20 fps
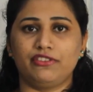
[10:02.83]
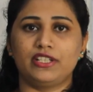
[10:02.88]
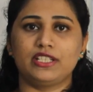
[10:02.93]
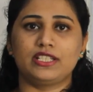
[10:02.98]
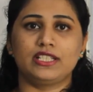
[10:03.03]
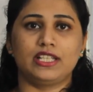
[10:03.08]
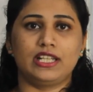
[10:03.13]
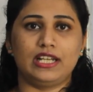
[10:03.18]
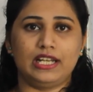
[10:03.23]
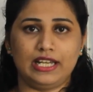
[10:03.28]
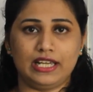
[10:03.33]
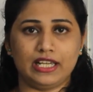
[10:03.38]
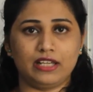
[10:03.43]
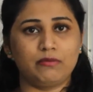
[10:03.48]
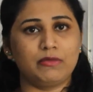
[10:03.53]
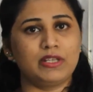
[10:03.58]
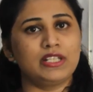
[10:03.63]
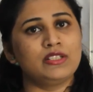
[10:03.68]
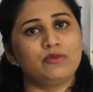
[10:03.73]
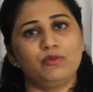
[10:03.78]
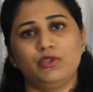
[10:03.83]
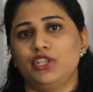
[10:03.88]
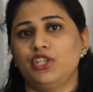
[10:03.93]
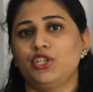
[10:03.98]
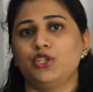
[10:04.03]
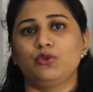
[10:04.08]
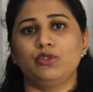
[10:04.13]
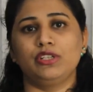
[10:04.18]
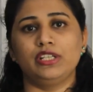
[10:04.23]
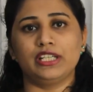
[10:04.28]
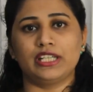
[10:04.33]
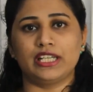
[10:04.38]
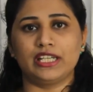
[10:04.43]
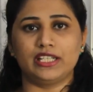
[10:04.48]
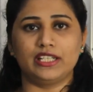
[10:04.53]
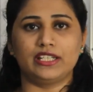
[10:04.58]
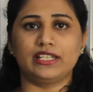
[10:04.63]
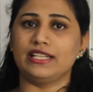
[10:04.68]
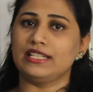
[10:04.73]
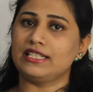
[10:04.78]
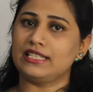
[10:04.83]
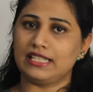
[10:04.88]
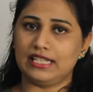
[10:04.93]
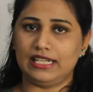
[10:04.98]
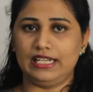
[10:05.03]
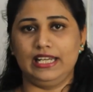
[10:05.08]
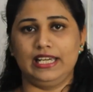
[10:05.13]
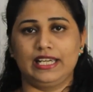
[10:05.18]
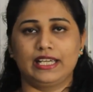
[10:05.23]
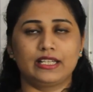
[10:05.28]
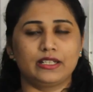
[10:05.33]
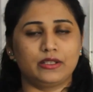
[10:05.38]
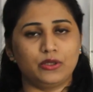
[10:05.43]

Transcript: it is in the leg, means we need to indicate it as leg.